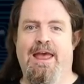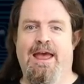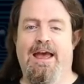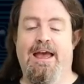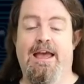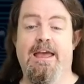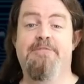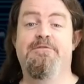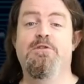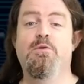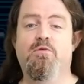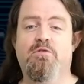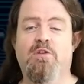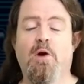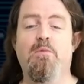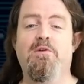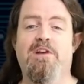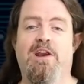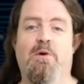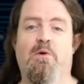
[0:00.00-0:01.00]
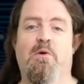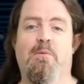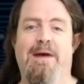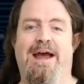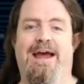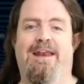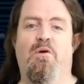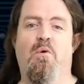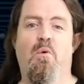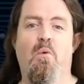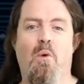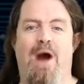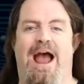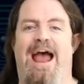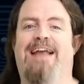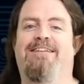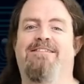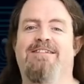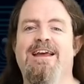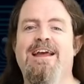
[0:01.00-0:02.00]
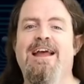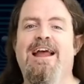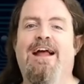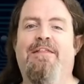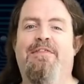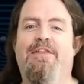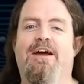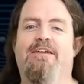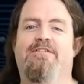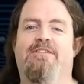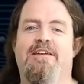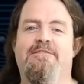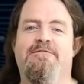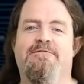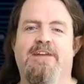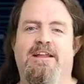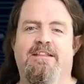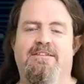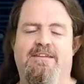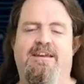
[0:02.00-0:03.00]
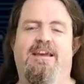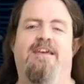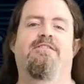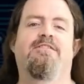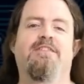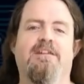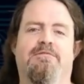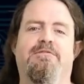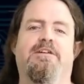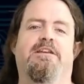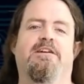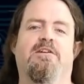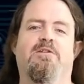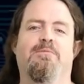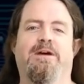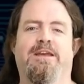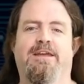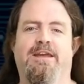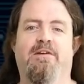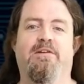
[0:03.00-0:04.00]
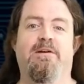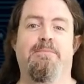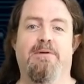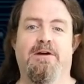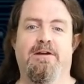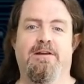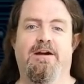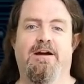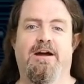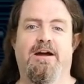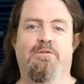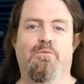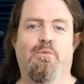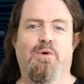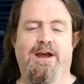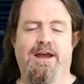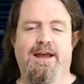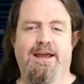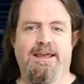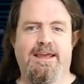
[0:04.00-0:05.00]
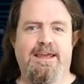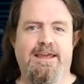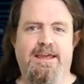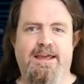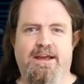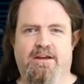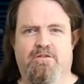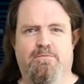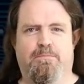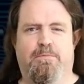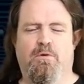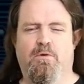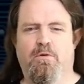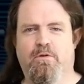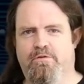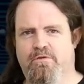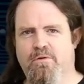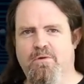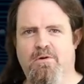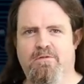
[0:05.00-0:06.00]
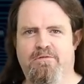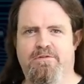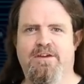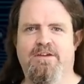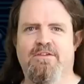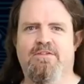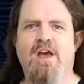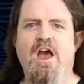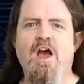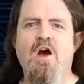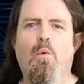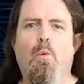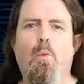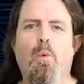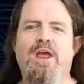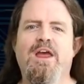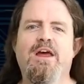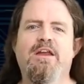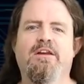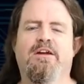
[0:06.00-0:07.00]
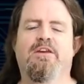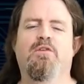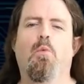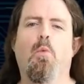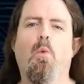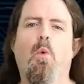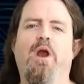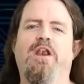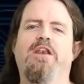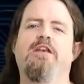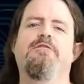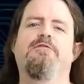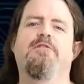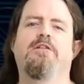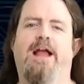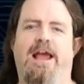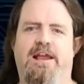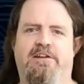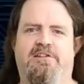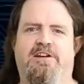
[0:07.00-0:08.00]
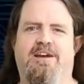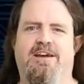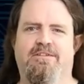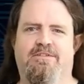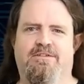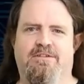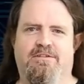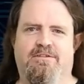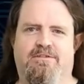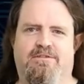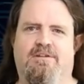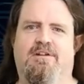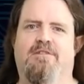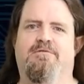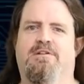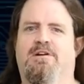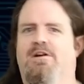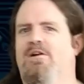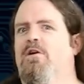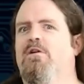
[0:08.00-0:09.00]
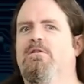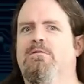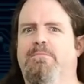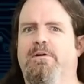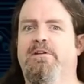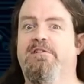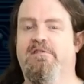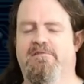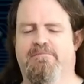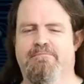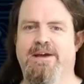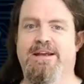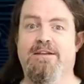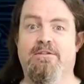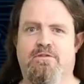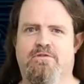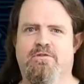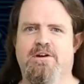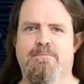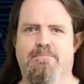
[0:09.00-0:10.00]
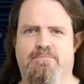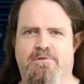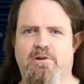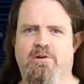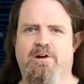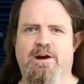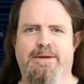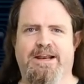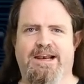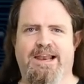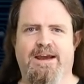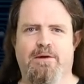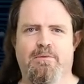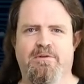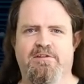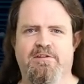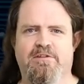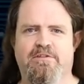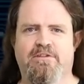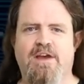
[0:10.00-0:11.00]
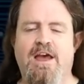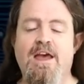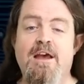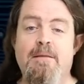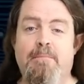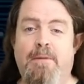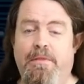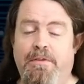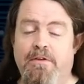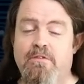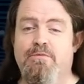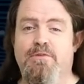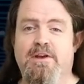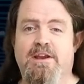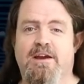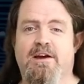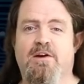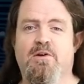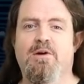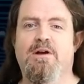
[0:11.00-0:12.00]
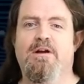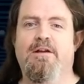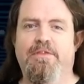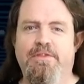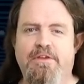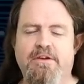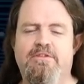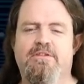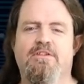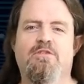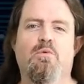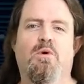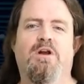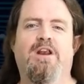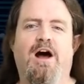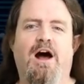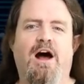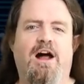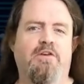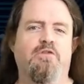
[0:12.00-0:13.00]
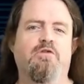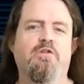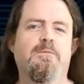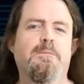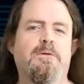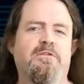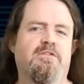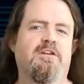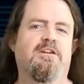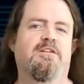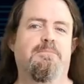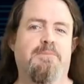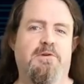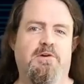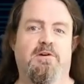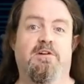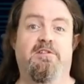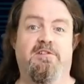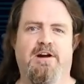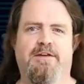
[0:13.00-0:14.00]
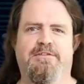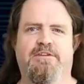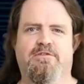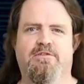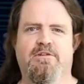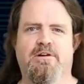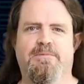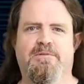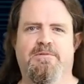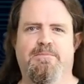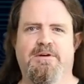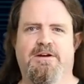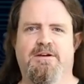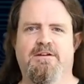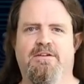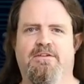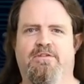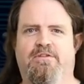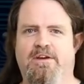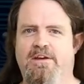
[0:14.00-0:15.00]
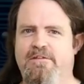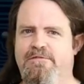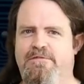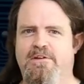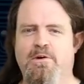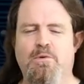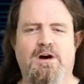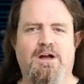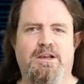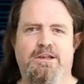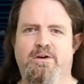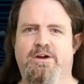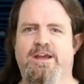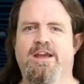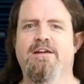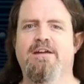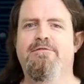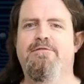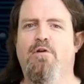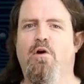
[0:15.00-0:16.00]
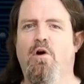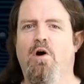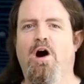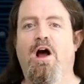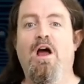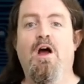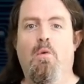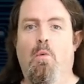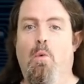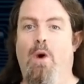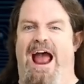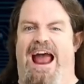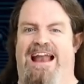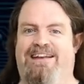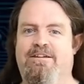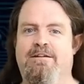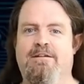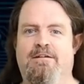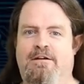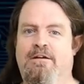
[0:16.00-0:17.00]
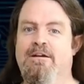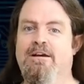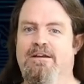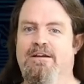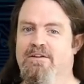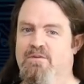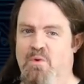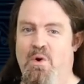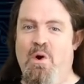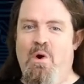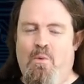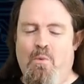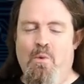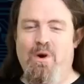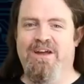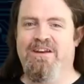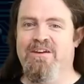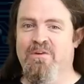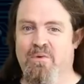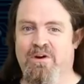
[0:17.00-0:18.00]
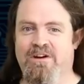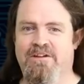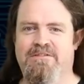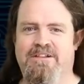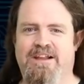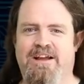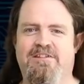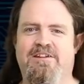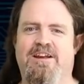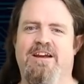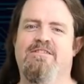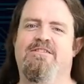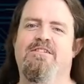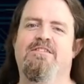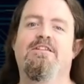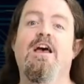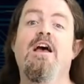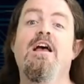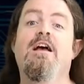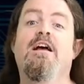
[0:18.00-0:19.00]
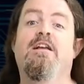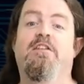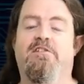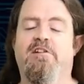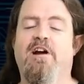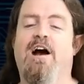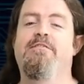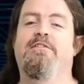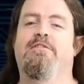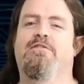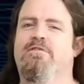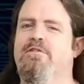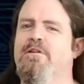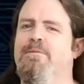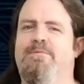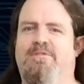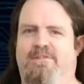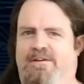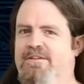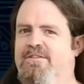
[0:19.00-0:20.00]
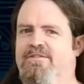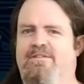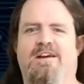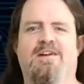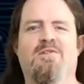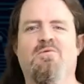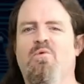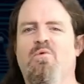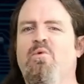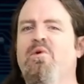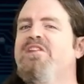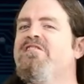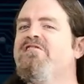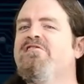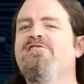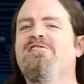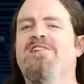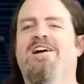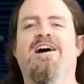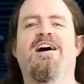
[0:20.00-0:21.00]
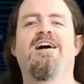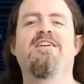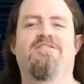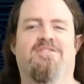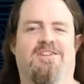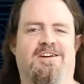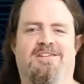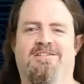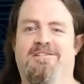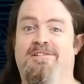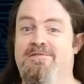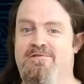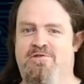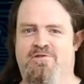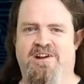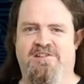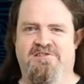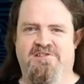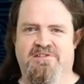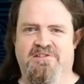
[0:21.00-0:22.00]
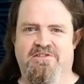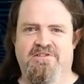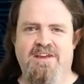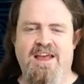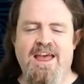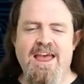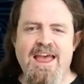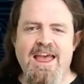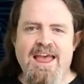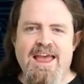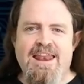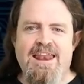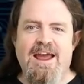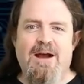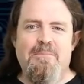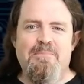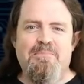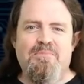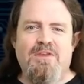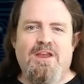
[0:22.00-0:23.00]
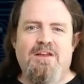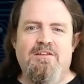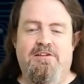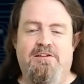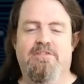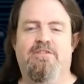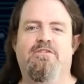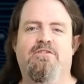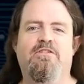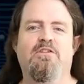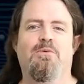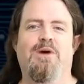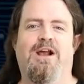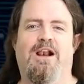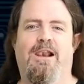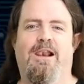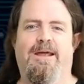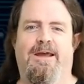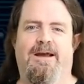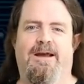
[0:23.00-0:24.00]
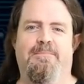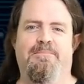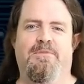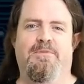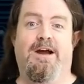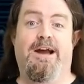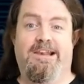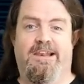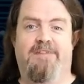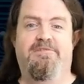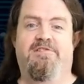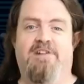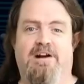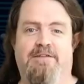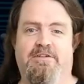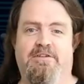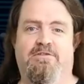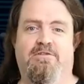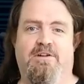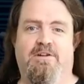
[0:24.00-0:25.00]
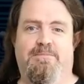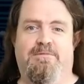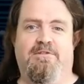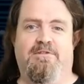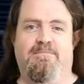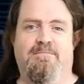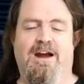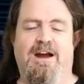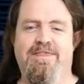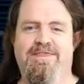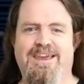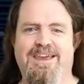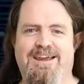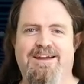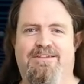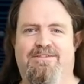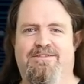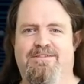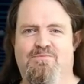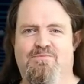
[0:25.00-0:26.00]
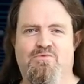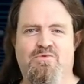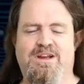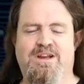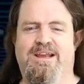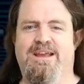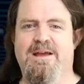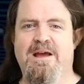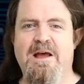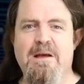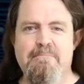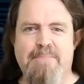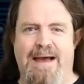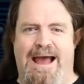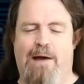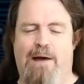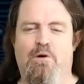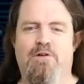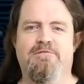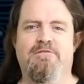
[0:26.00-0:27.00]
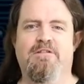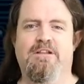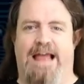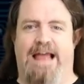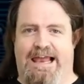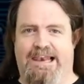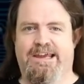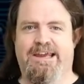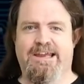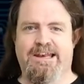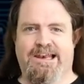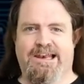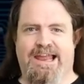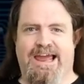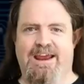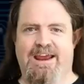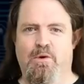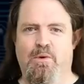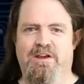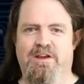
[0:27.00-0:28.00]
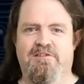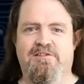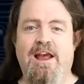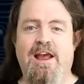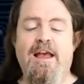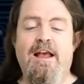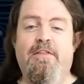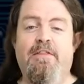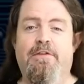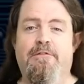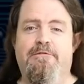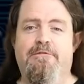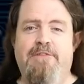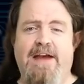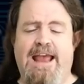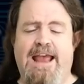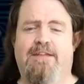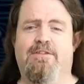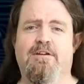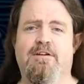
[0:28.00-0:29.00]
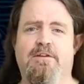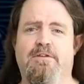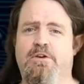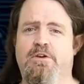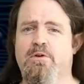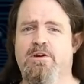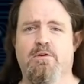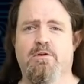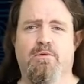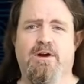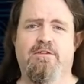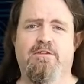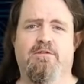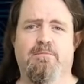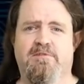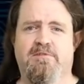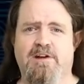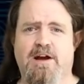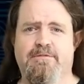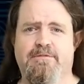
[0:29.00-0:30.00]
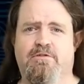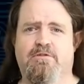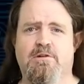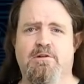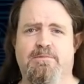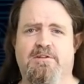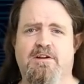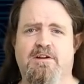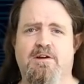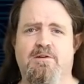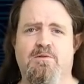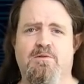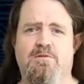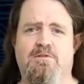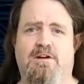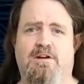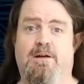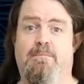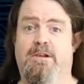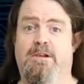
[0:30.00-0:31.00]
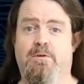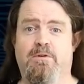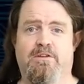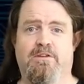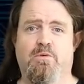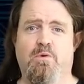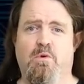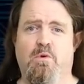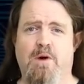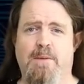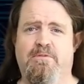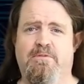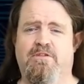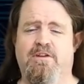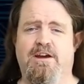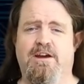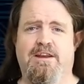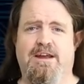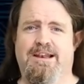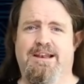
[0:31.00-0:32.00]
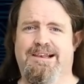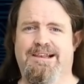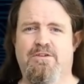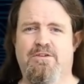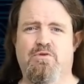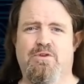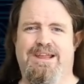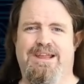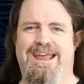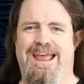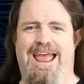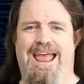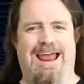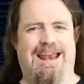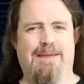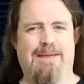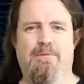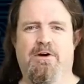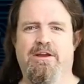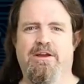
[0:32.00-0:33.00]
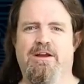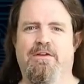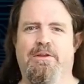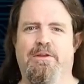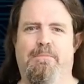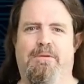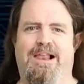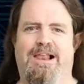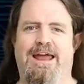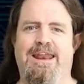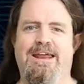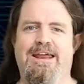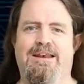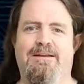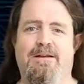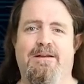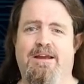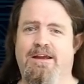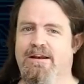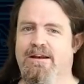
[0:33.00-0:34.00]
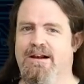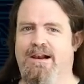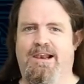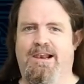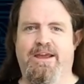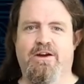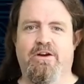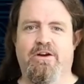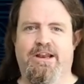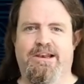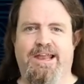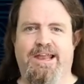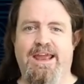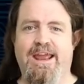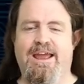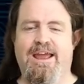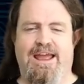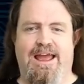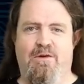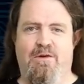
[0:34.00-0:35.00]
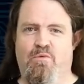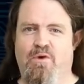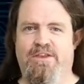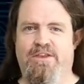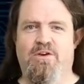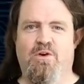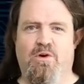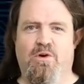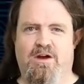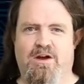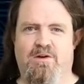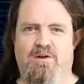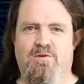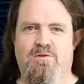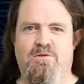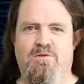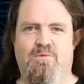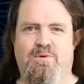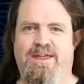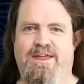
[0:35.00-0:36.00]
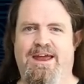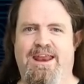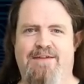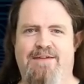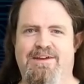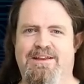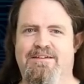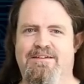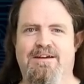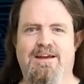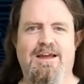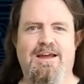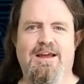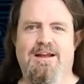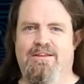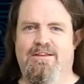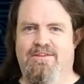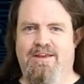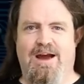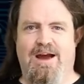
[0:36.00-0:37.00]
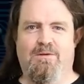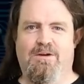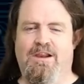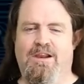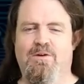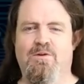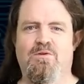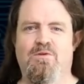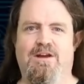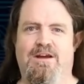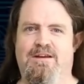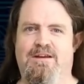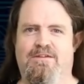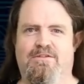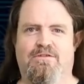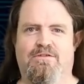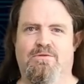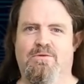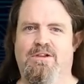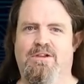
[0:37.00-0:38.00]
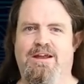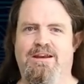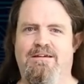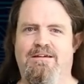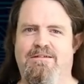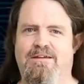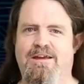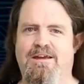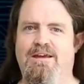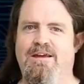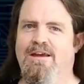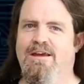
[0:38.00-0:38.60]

If you don't know about WAT, there's a fantastic video by Gary Bernhardt where he explores all of these weird and wonderful edge cases of a whole bunch of mainstream programming languages. But this video, this is 100% pure JavaScript, because if you are looking for WAT and weird and wonderful edge cases, JavaScript is a rich casket of treasures. Now, just so we're clear, I love JavaScript. I think it's a really powerful, elegant language. The fact that you can write some JavaScript code, upload it to a website, and literally anybody on the planet can click on a link and run your code without having to download and install anything,